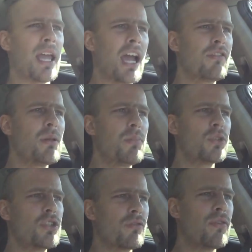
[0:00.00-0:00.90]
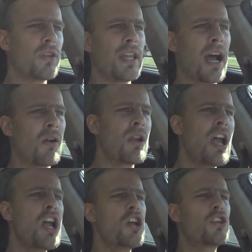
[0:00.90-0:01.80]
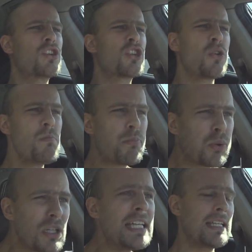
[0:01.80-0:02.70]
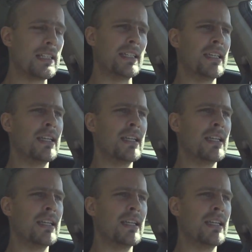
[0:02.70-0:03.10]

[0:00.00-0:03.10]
You have to put your foot down completely.